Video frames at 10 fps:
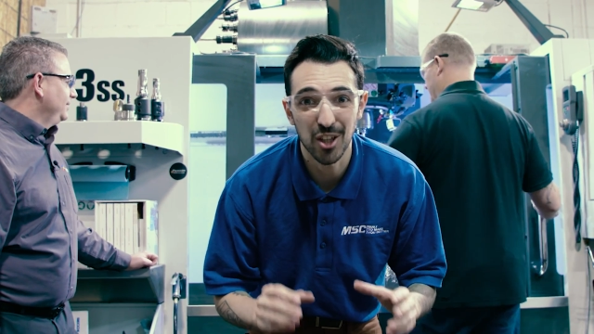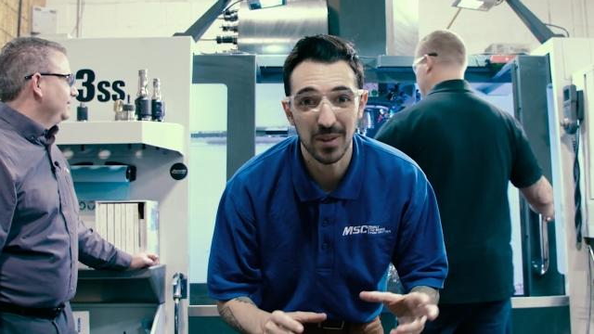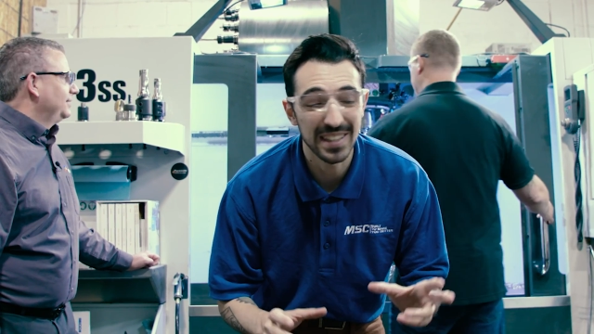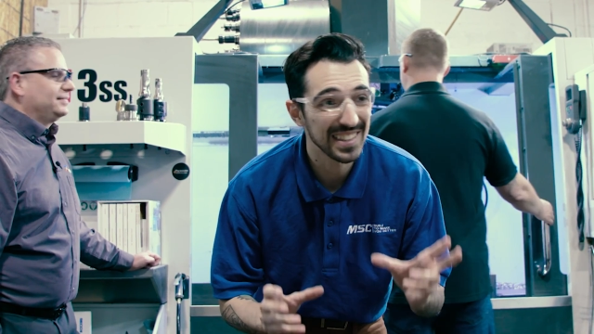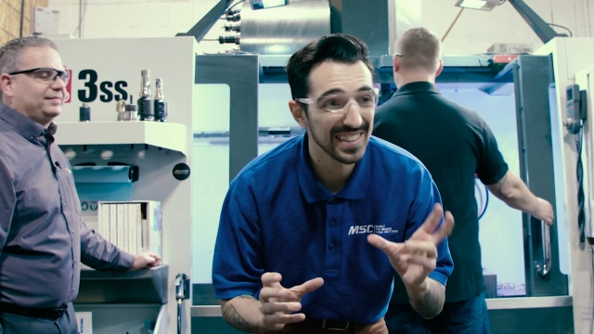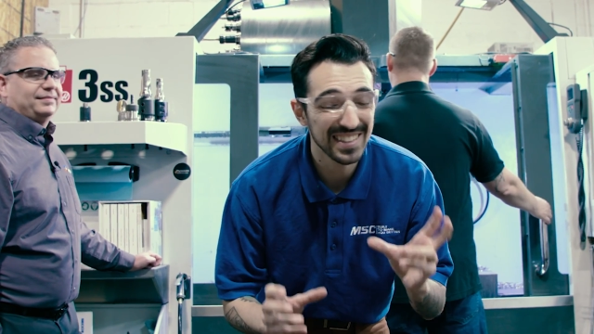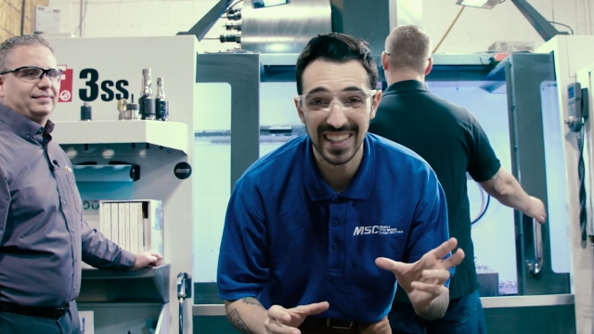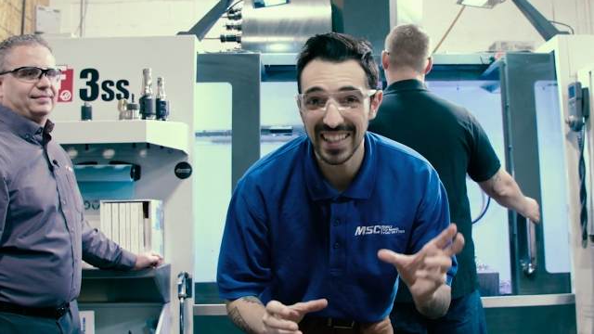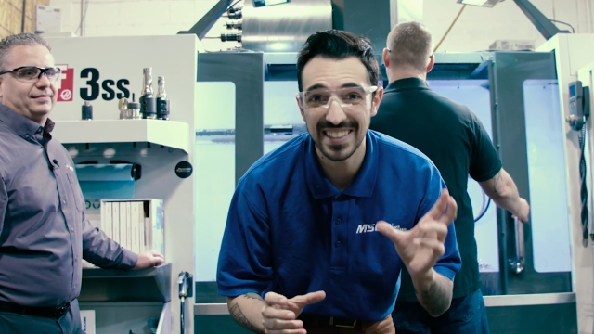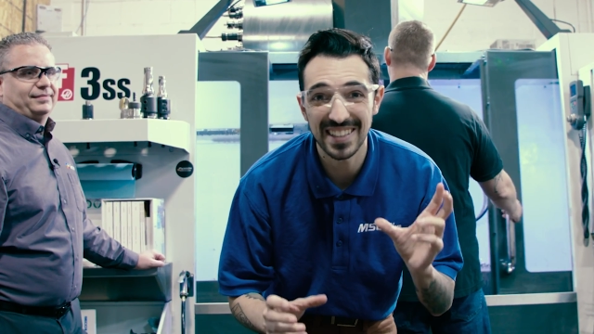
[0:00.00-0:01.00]
Speaker 1: low as
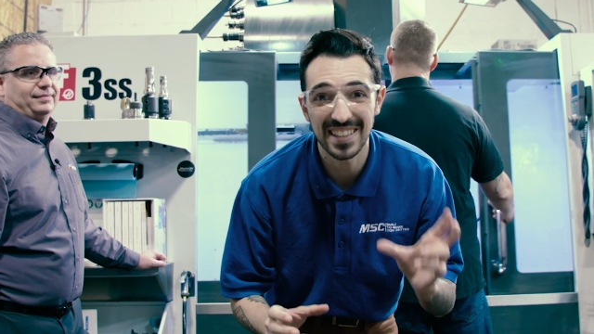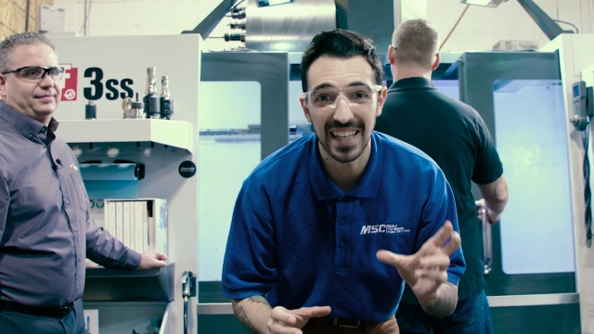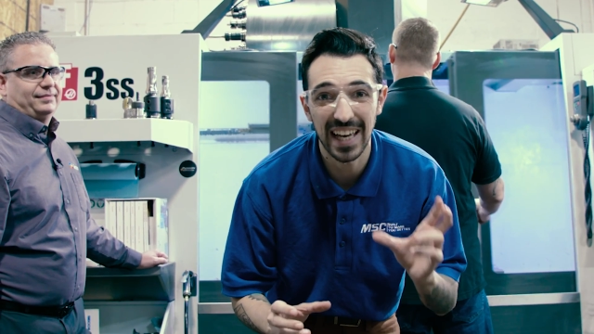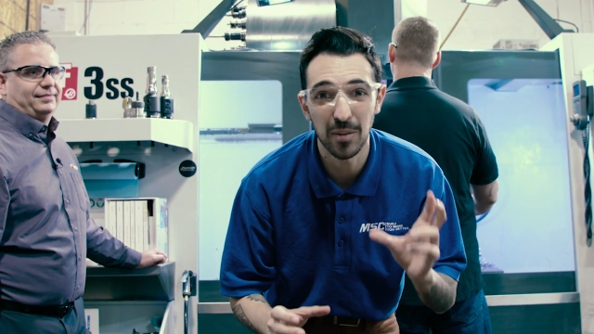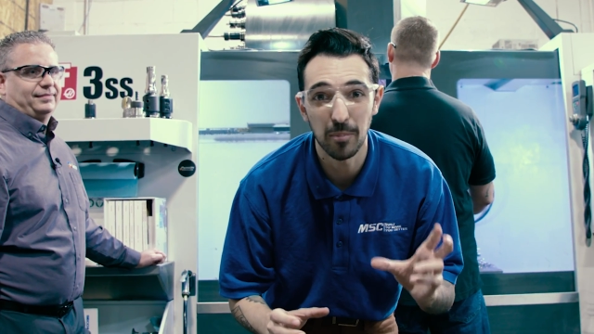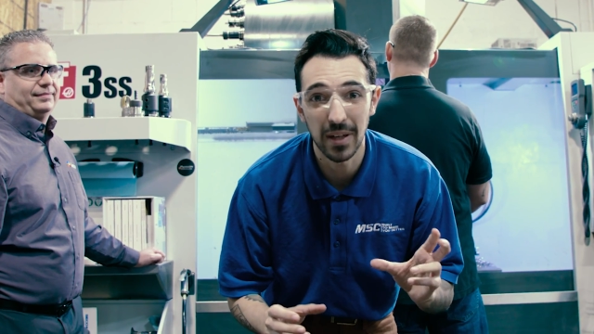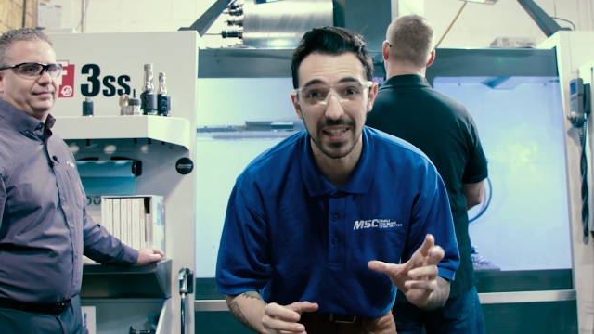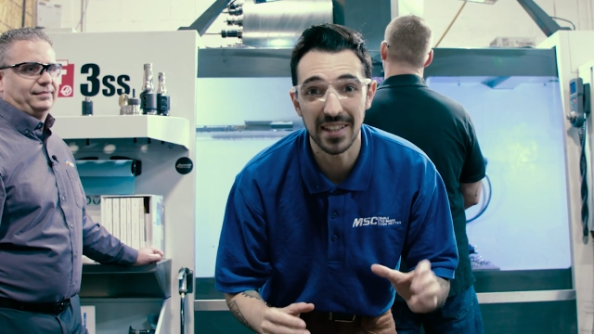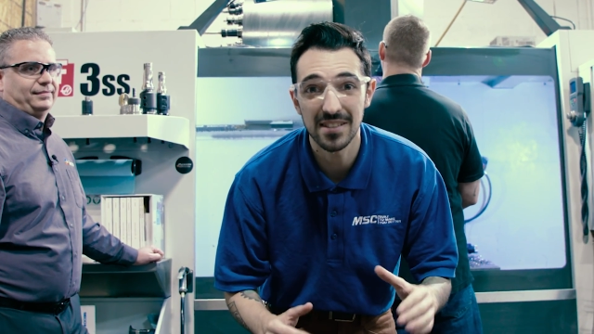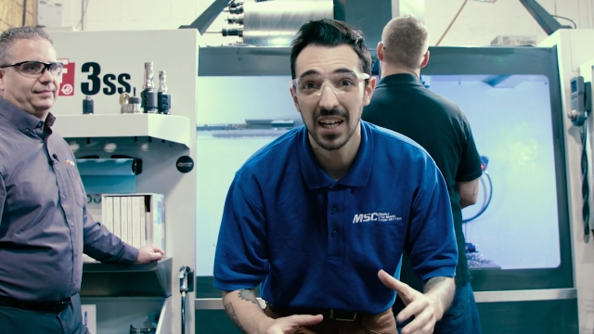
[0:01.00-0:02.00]
six to ten
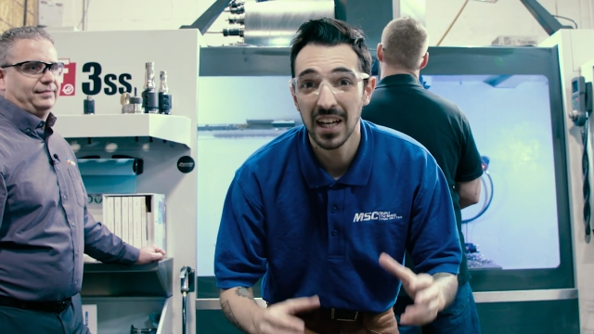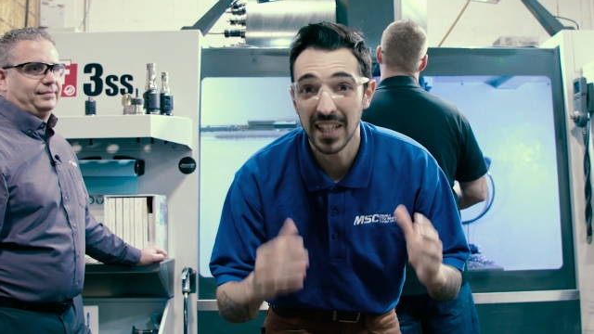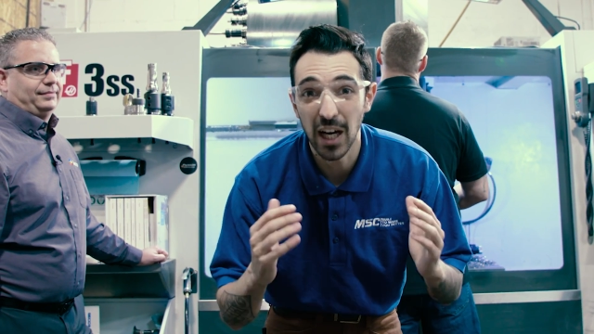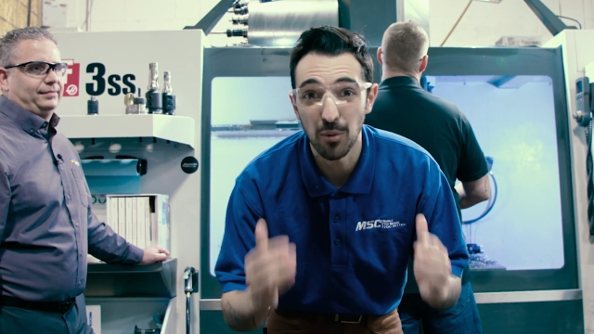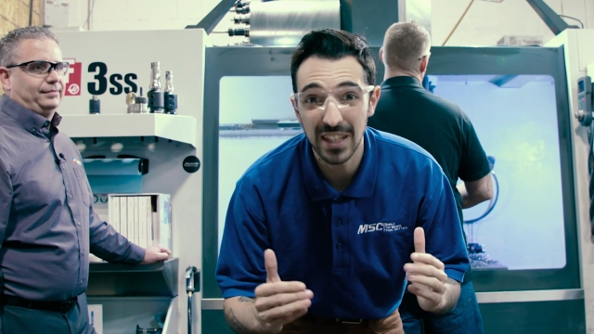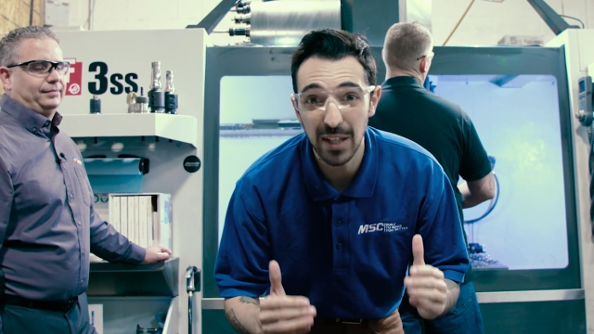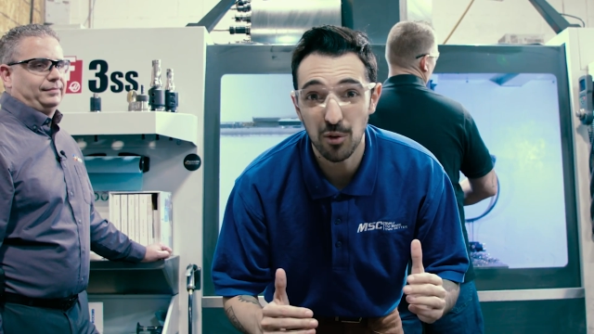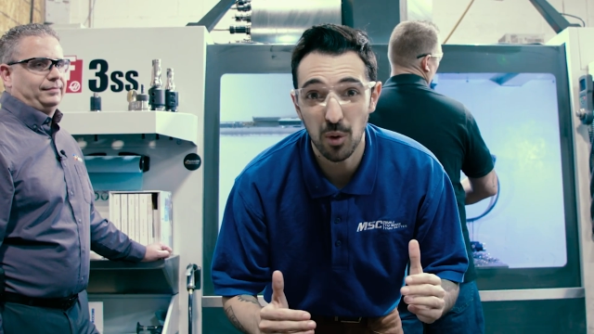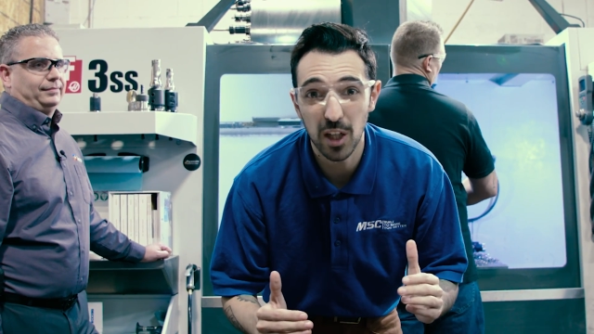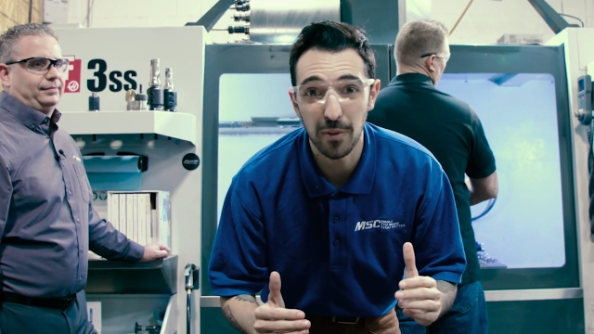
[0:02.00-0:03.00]
minutes. Now, what they were
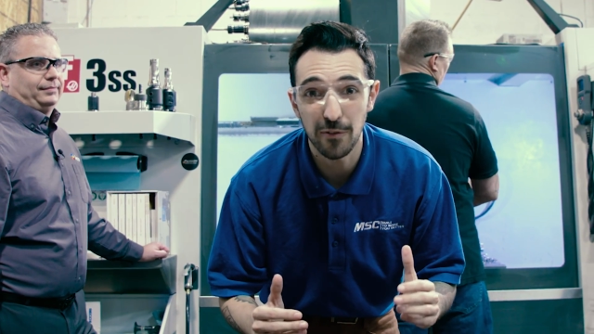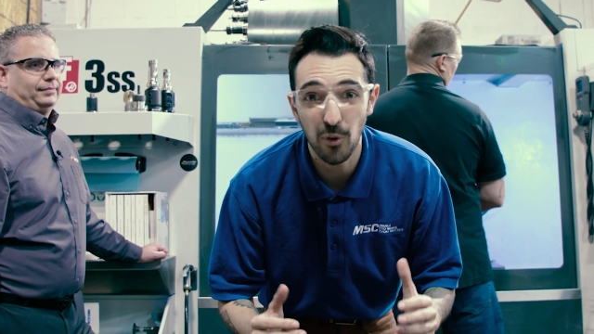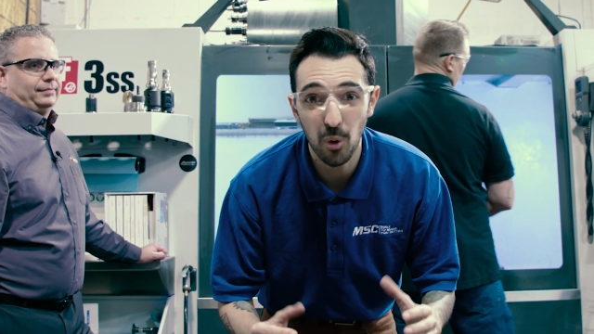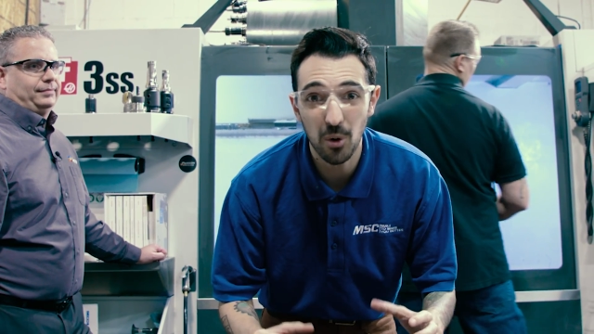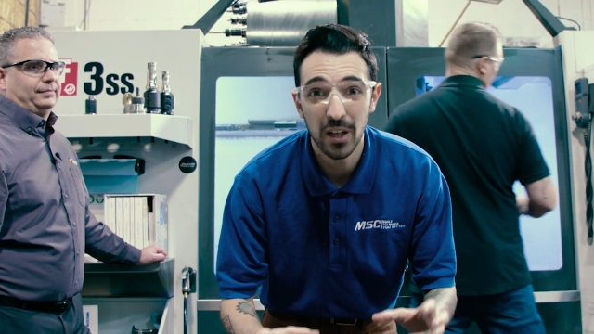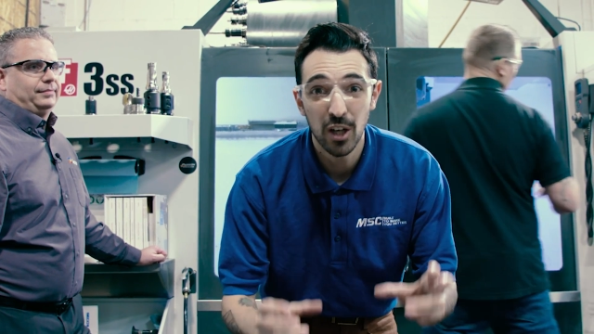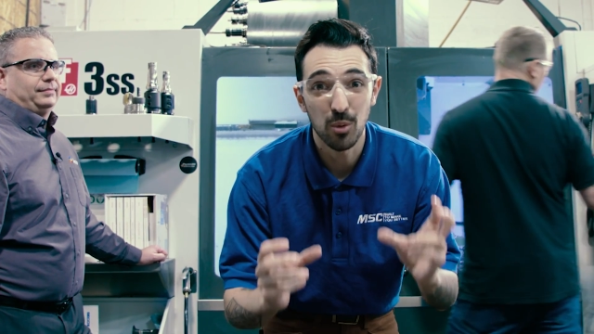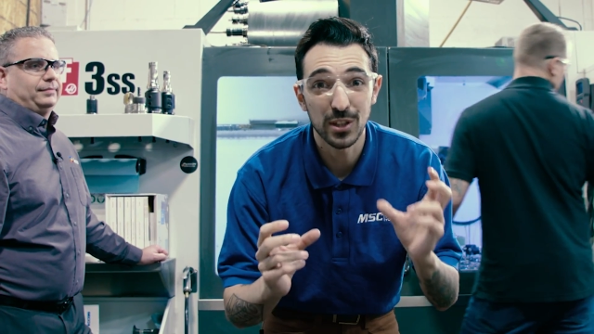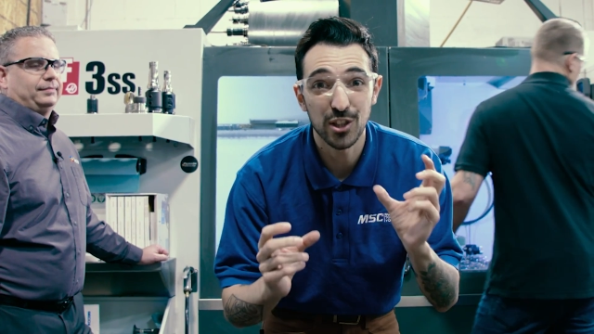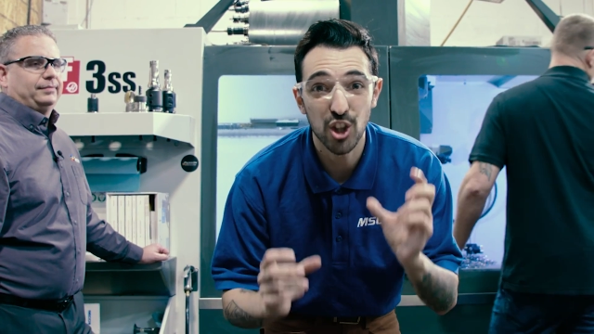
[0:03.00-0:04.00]
running before was